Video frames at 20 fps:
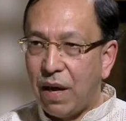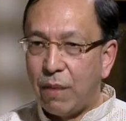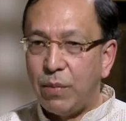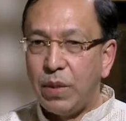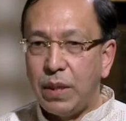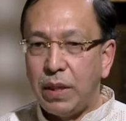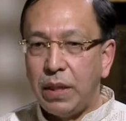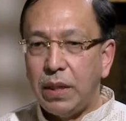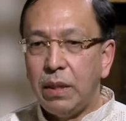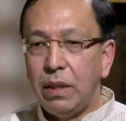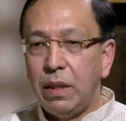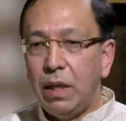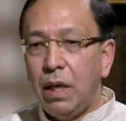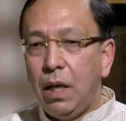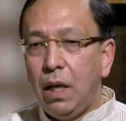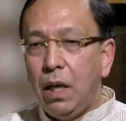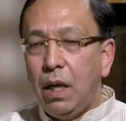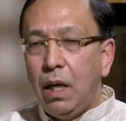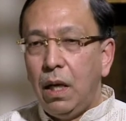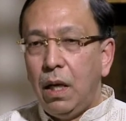family.
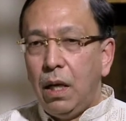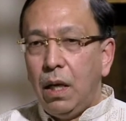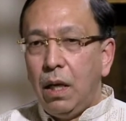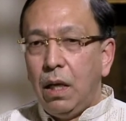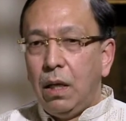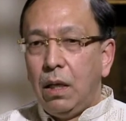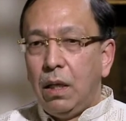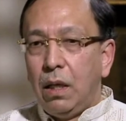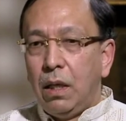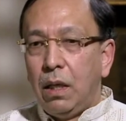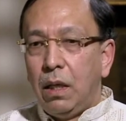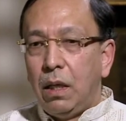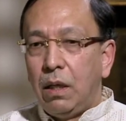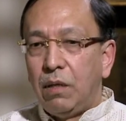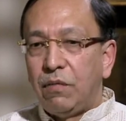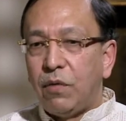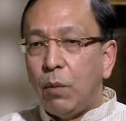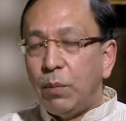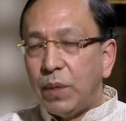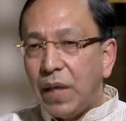
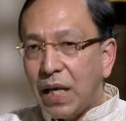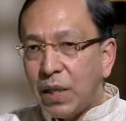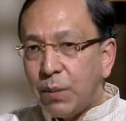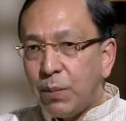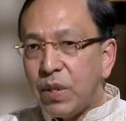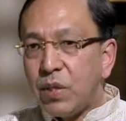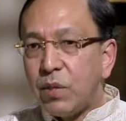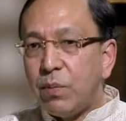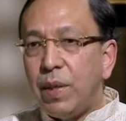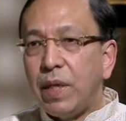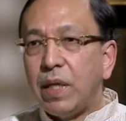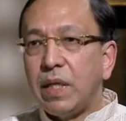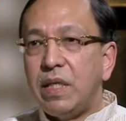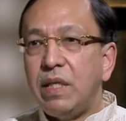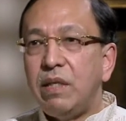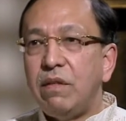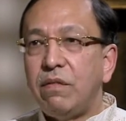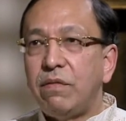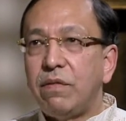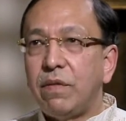From that
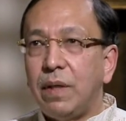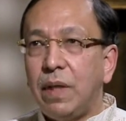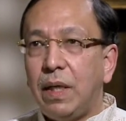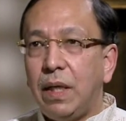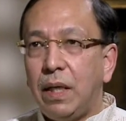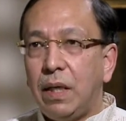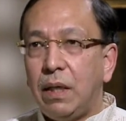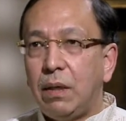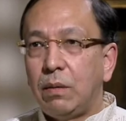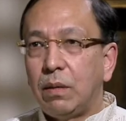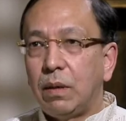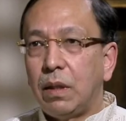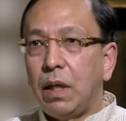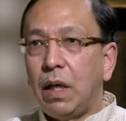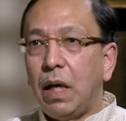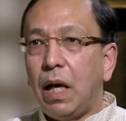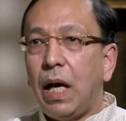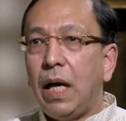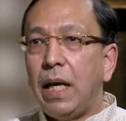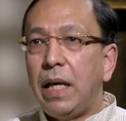perspective,
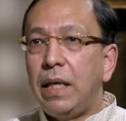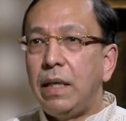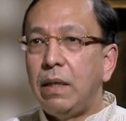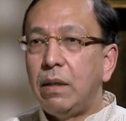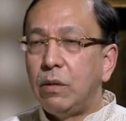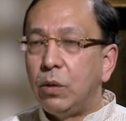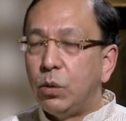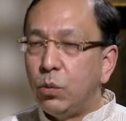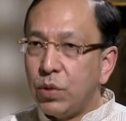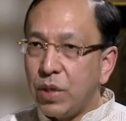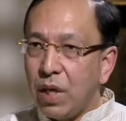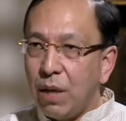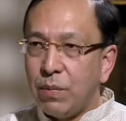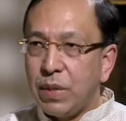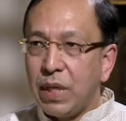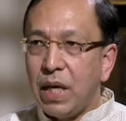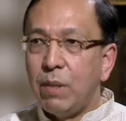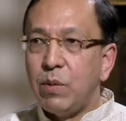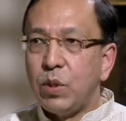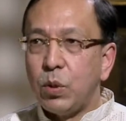I do
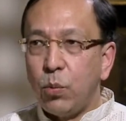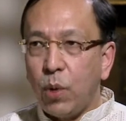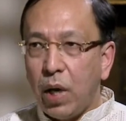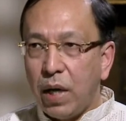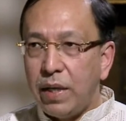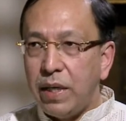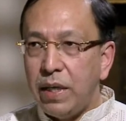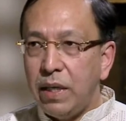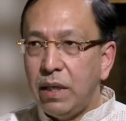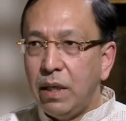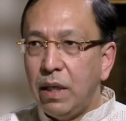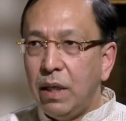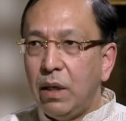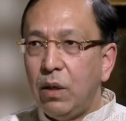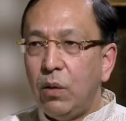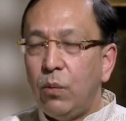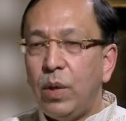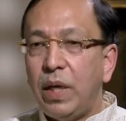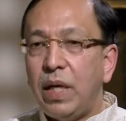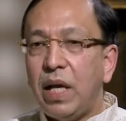sometimes worry
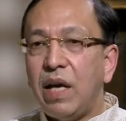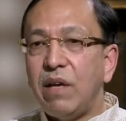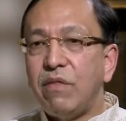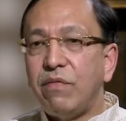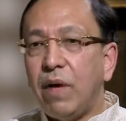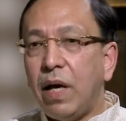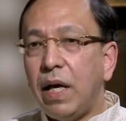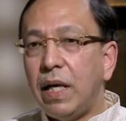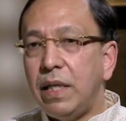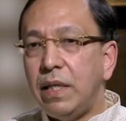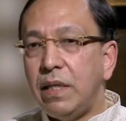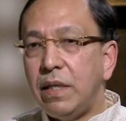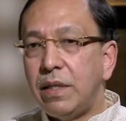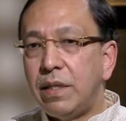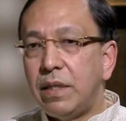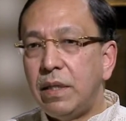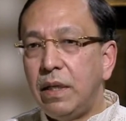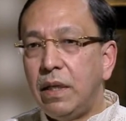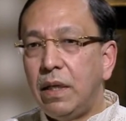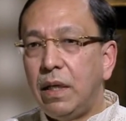when I
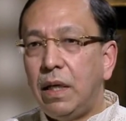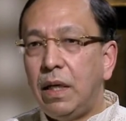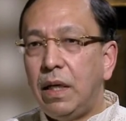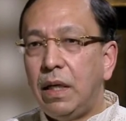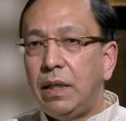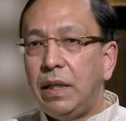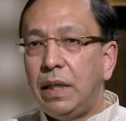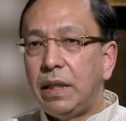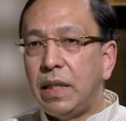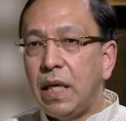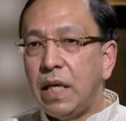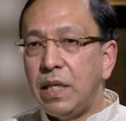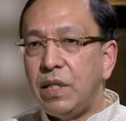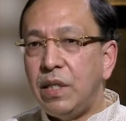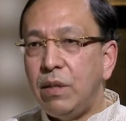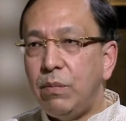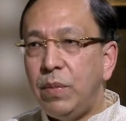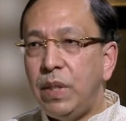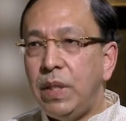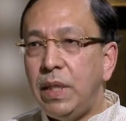find
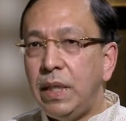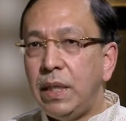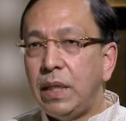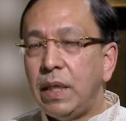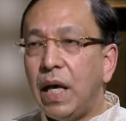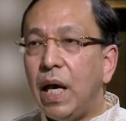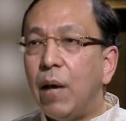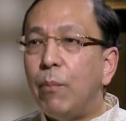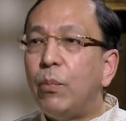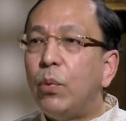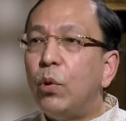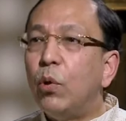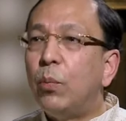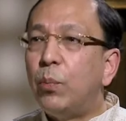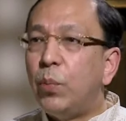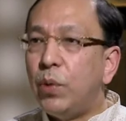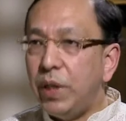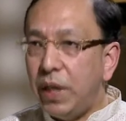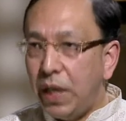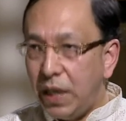Netaji being
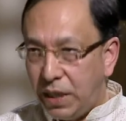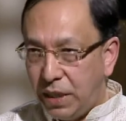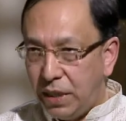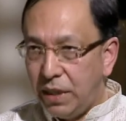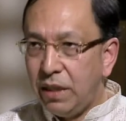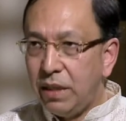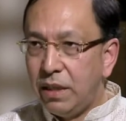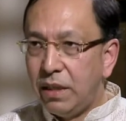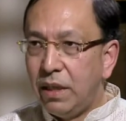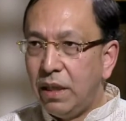appropriated